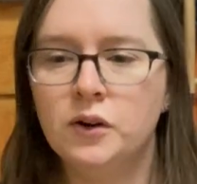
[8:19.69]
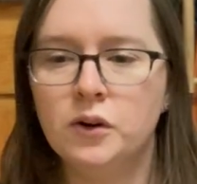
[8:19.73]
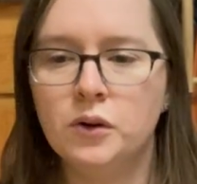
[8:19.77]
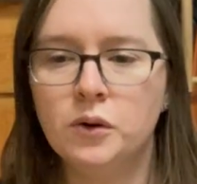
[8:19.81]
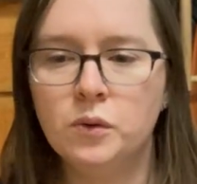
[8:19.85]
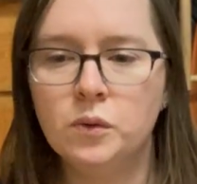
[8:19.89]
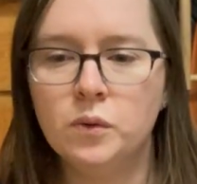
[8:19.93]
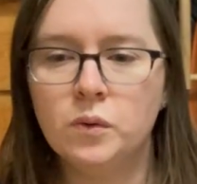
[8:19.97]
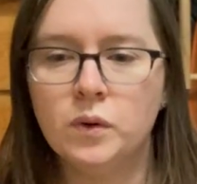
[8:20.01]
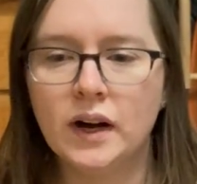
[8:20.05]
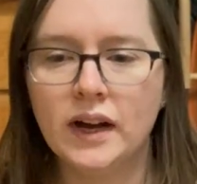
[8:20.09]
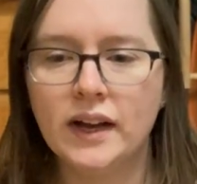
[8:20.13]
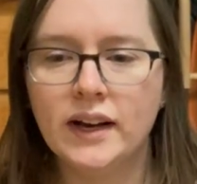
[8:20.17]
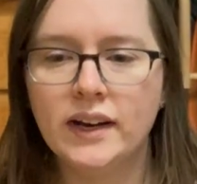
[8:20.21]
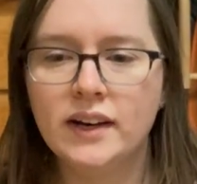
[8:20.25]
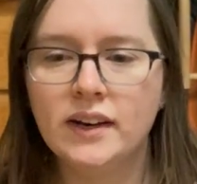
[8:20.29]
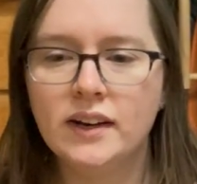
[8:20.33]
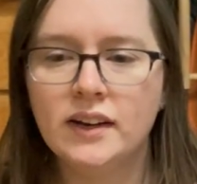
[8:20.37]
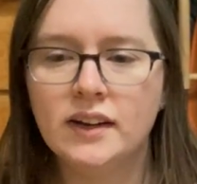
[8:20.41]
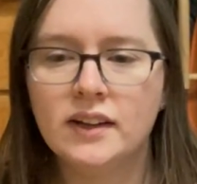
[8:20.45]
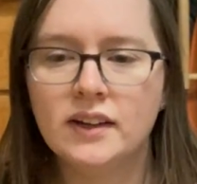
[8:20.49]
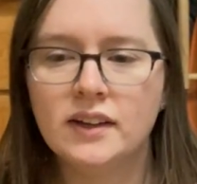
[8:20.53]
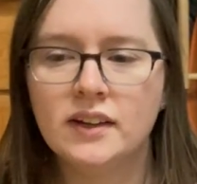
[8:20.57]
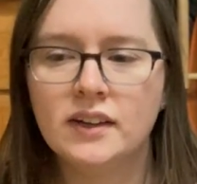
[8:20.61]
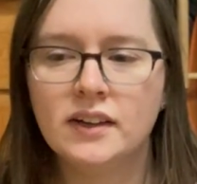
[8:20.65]
1,
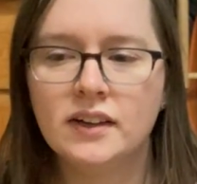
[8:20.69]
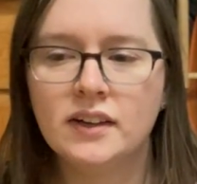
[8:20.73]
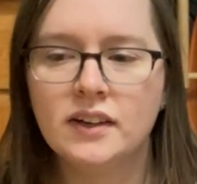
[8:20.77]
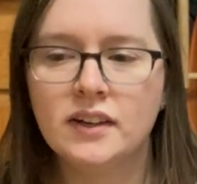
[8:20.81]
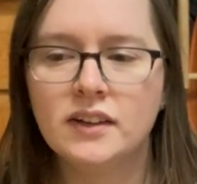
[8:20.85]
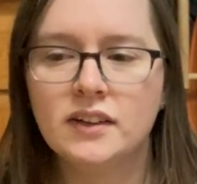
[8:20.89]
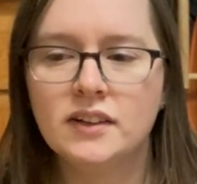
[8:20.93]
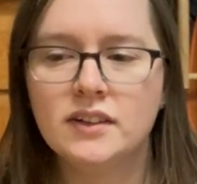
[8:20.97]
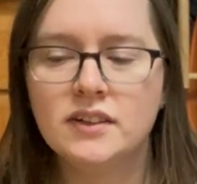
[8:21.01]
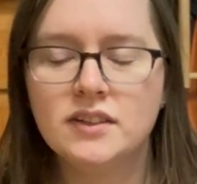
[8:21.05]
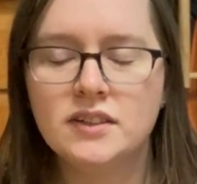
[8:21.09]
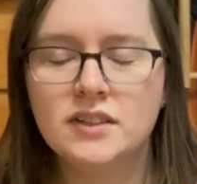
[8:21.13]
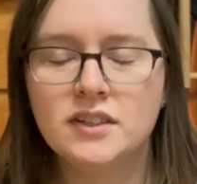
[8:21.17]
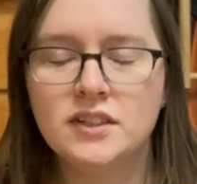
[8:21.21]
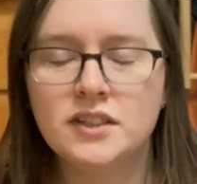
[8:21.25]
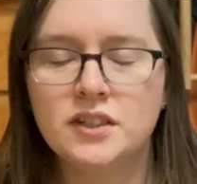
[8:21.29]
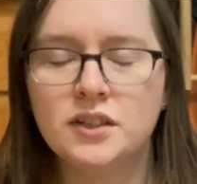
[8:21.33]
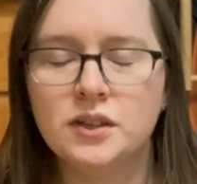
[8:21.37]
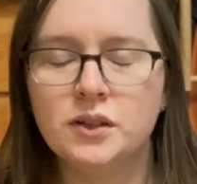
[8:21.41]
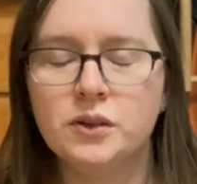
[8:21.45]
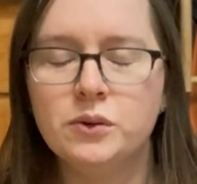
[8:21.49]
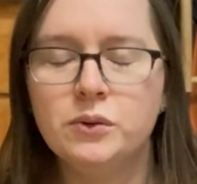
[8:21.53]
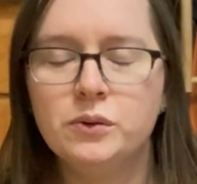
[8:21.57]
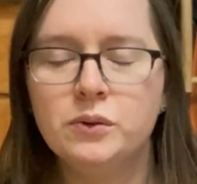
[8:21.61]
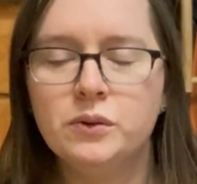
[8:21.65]

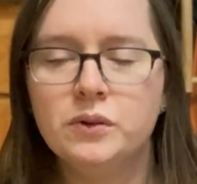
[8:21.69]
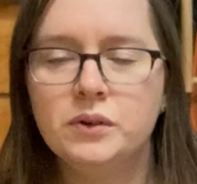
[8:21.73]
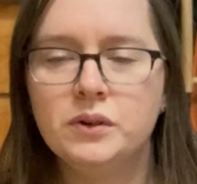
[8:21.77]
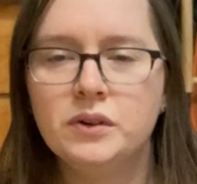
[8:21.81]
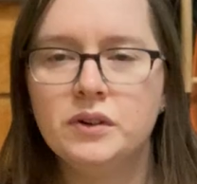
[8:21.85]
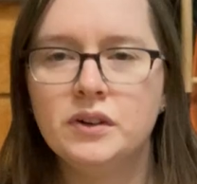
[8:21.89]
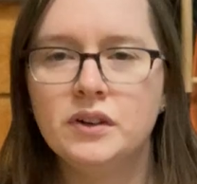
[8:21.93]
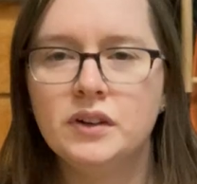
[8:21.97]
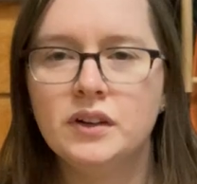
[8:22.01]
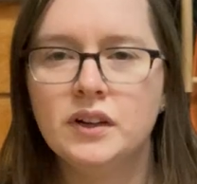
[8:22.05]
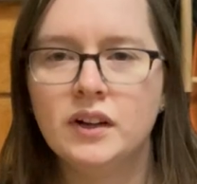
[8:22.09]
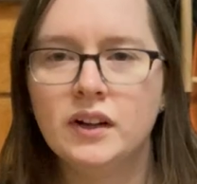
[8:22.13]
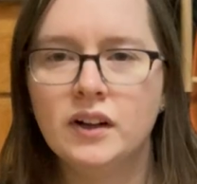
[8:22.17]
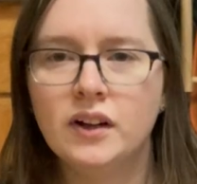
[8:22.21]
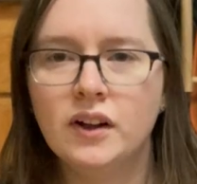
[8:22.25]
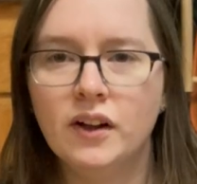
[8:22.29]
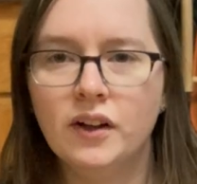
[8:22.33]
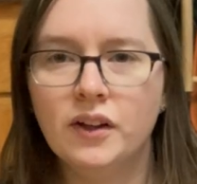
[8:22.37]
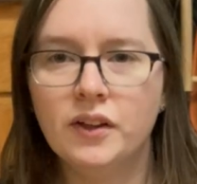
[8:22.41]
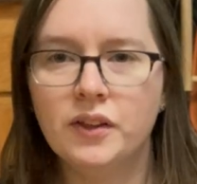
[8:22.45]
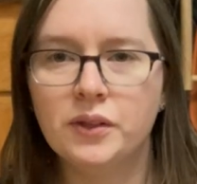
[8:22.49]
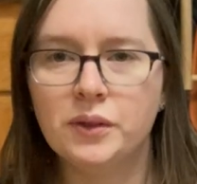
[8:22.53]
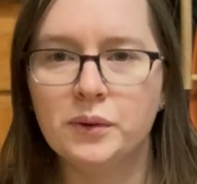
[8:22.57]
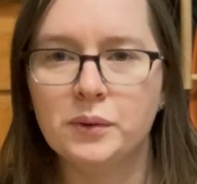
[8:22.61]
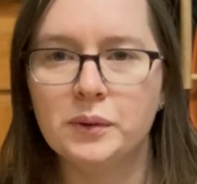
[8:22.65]
2,
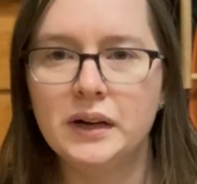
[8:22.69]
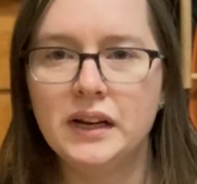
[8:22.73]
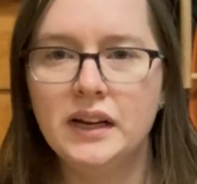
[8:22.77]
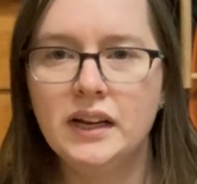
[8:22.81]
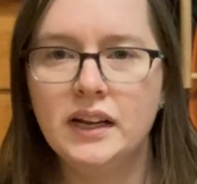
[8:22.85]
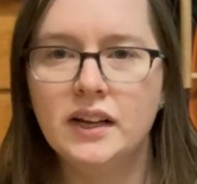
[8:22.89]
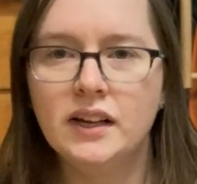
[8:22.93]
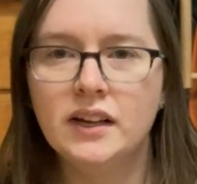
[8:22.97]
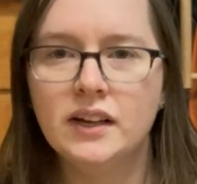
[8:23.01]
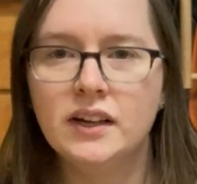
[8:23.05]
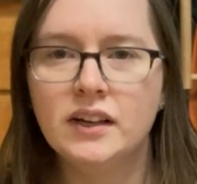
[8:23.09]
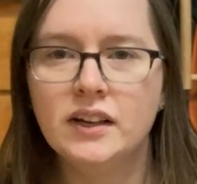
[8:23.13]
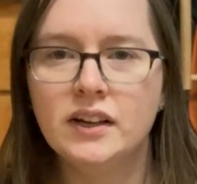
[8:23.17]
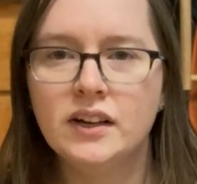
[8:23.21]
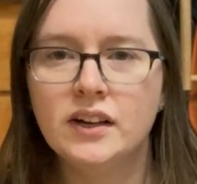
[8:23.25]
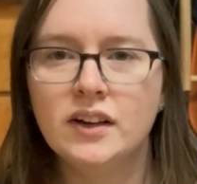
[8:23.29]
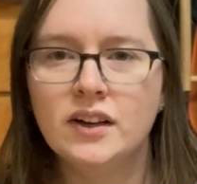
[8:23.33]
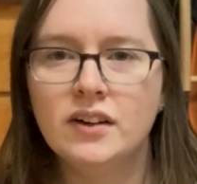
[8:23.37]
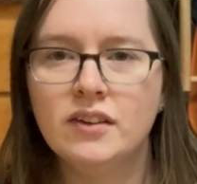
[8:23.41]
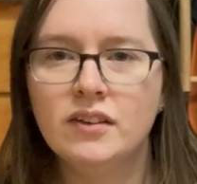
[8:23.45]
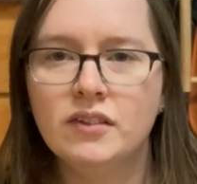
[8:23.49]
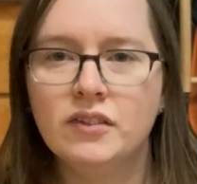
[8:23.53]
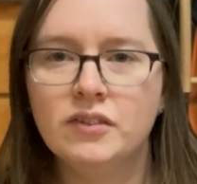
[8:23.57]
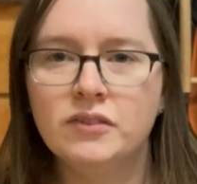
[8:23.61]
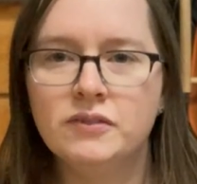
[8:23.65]
3,
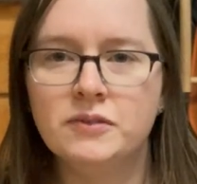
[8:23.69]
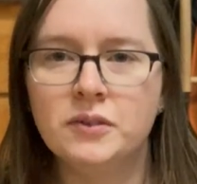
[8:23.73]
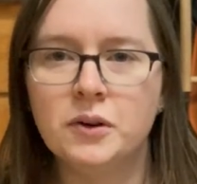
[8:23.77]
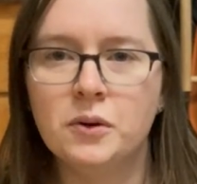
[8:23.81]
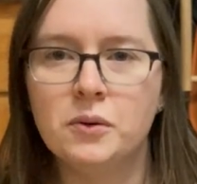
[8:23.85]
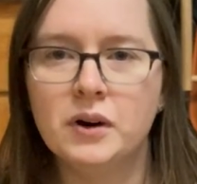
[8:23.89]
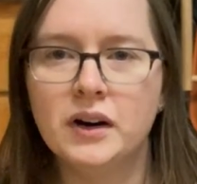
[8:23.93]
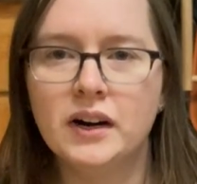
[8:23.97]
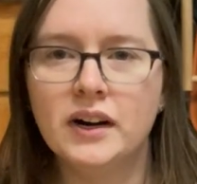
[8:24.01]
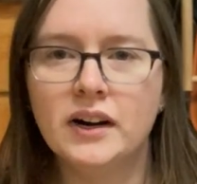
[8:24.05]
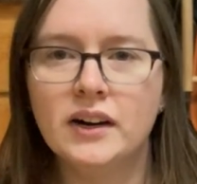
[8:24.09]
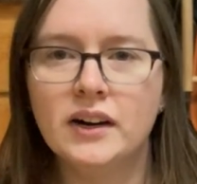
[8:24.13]
4,